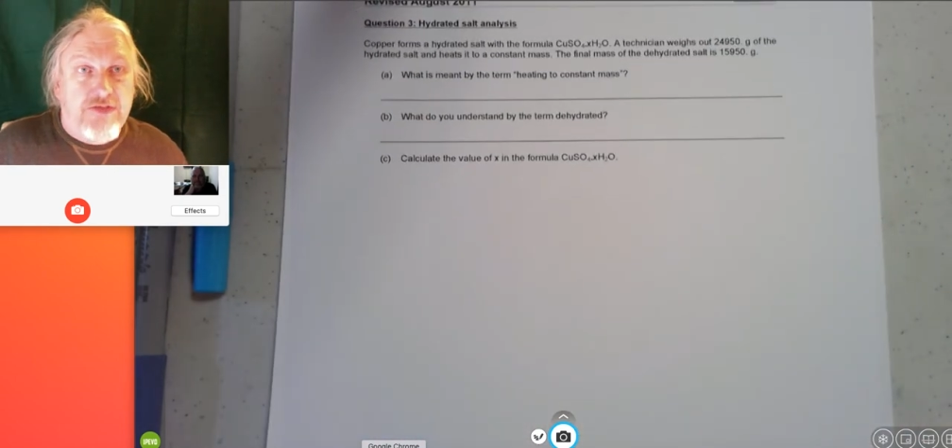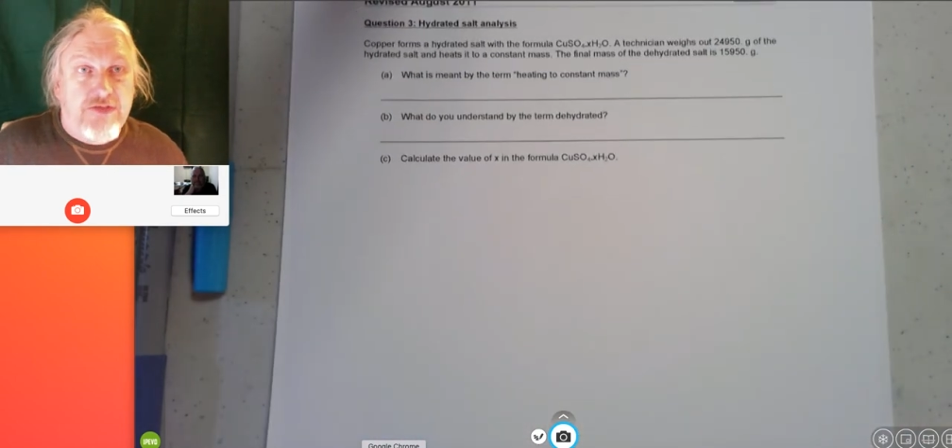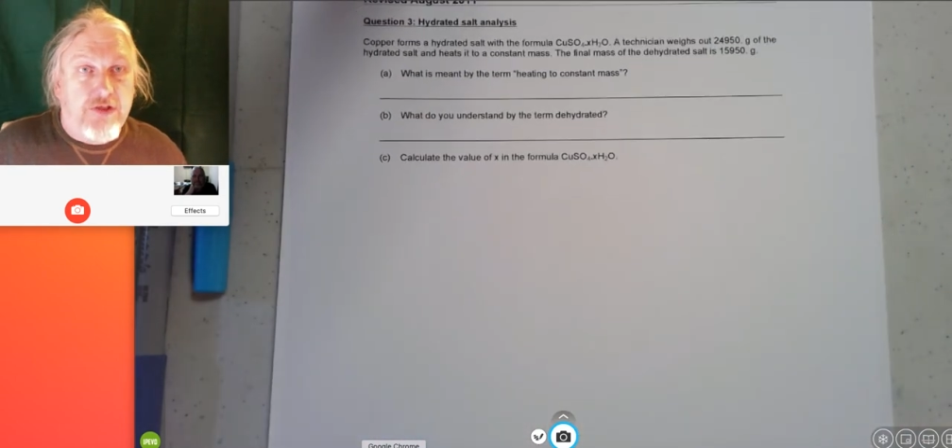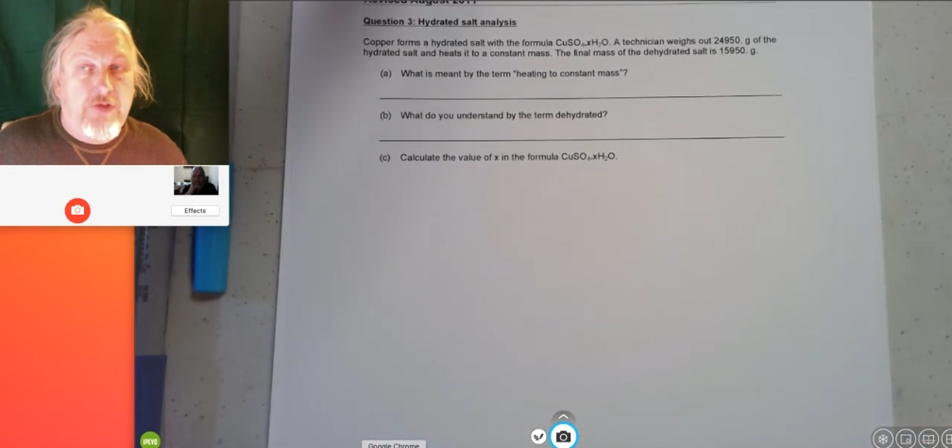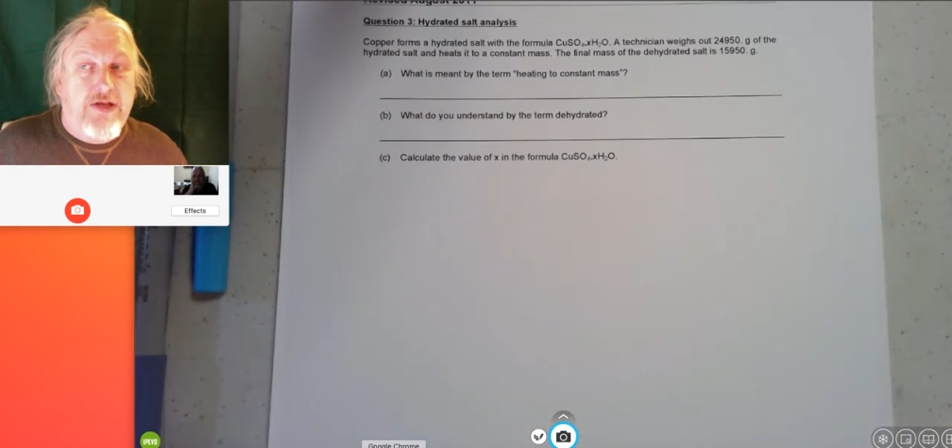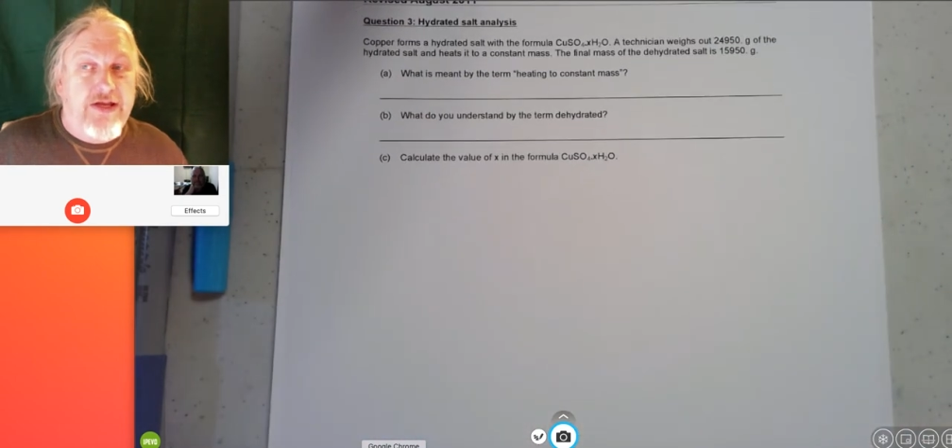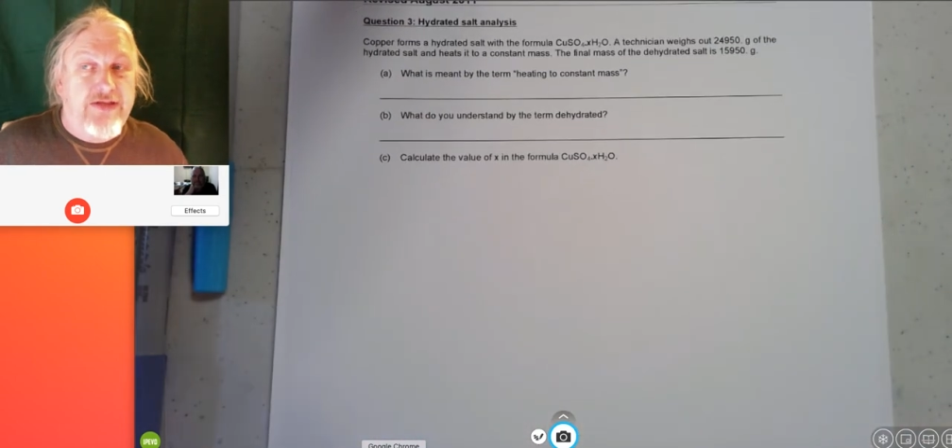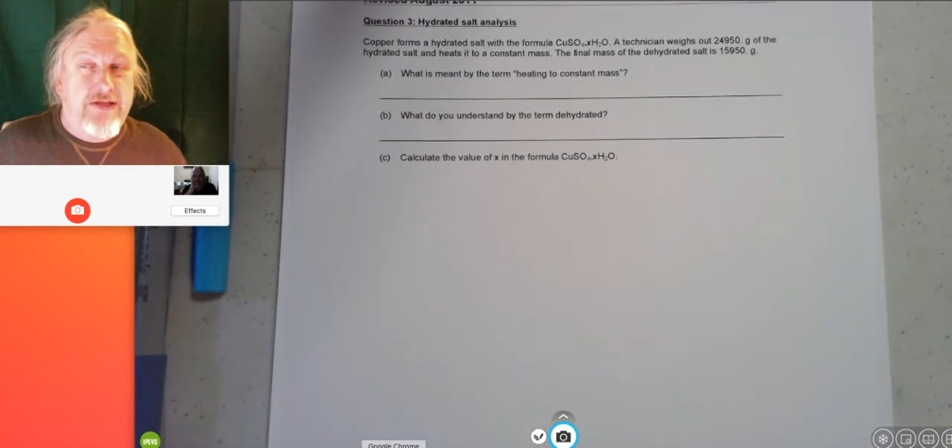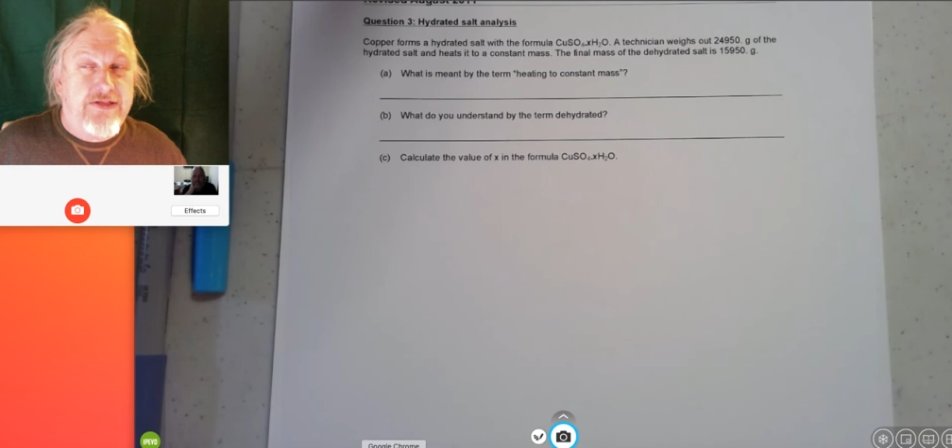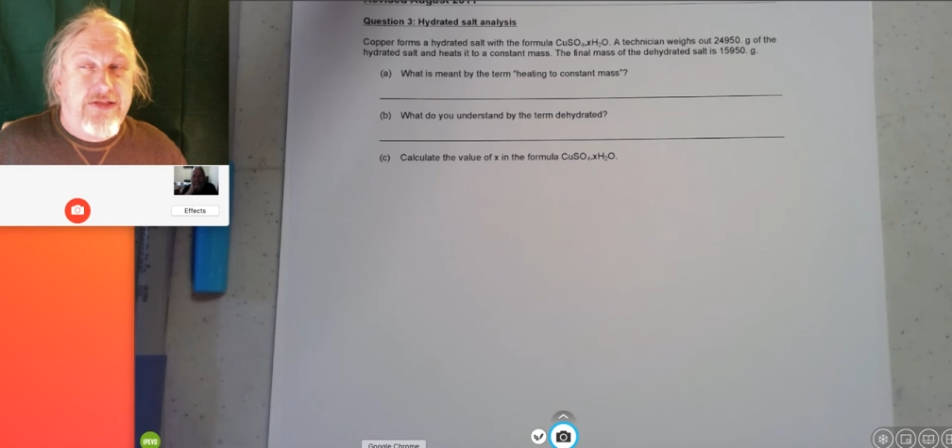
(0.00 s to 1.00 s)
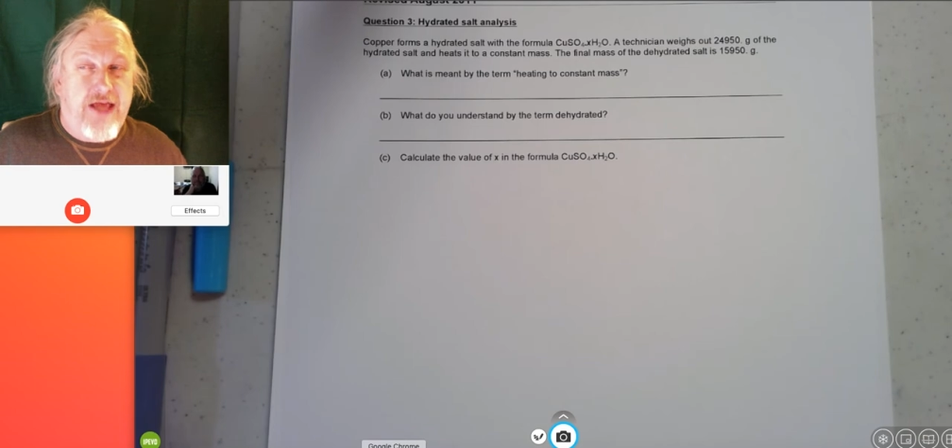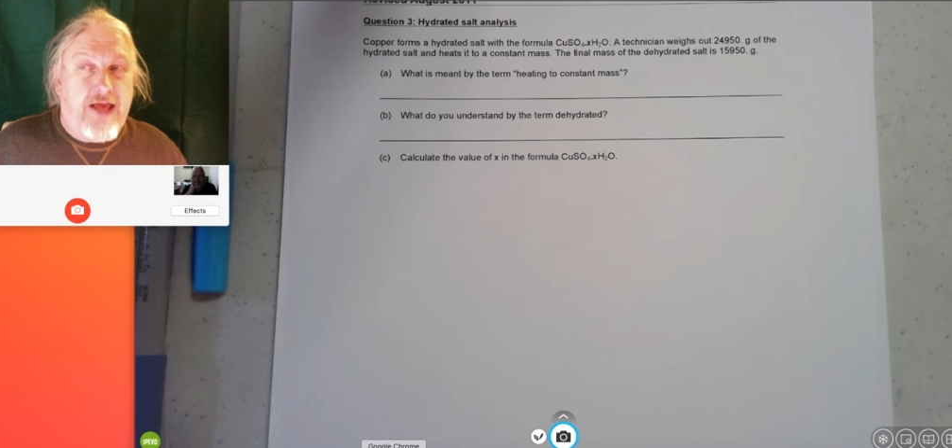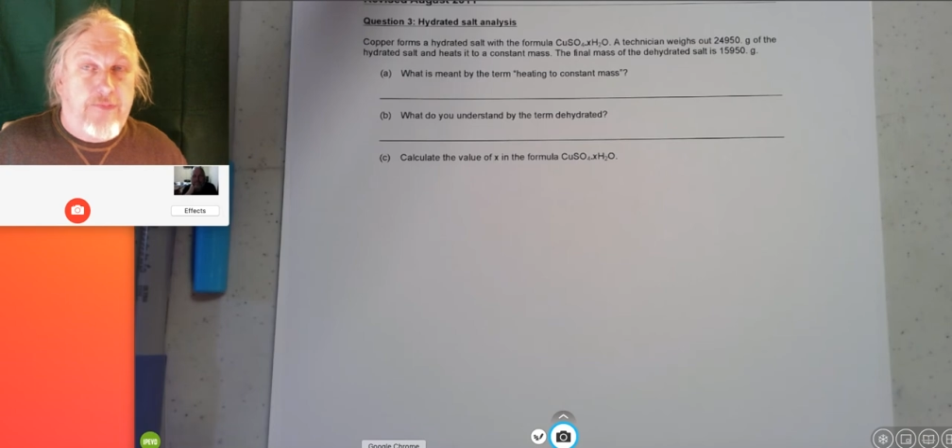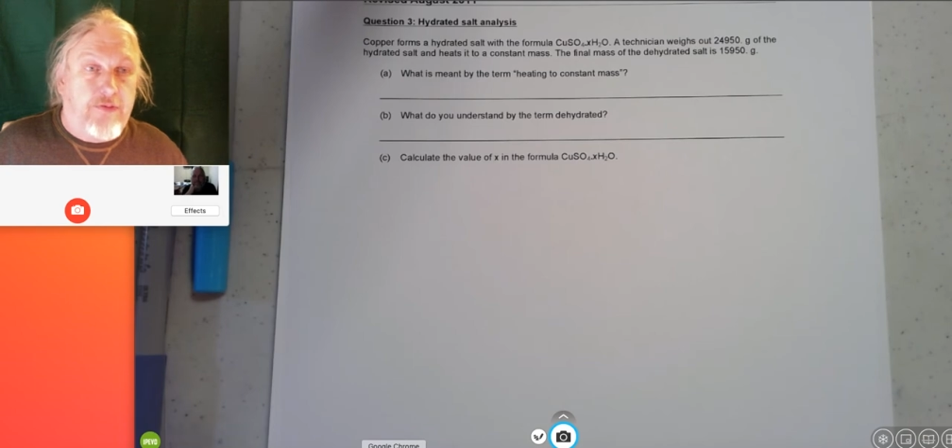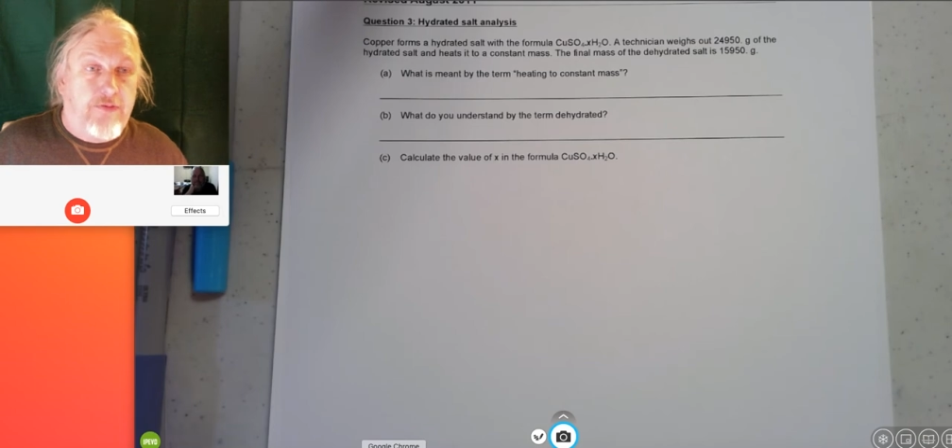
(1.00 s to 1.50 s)
you heat that
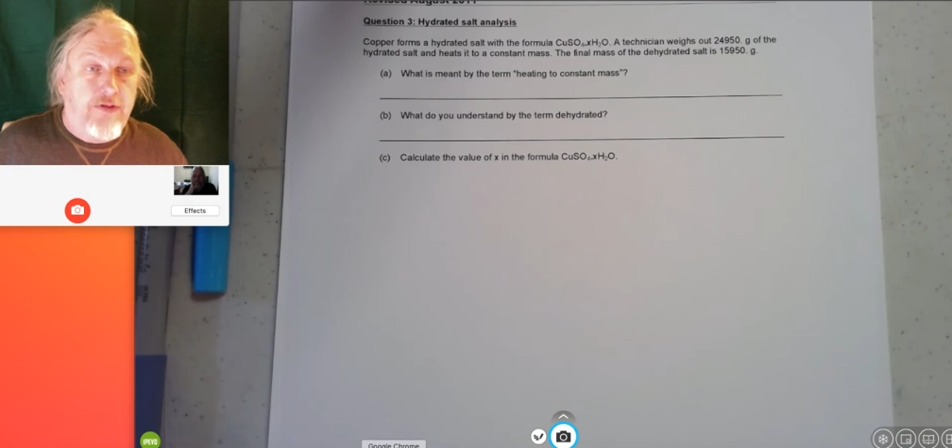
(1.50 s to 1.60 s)
sample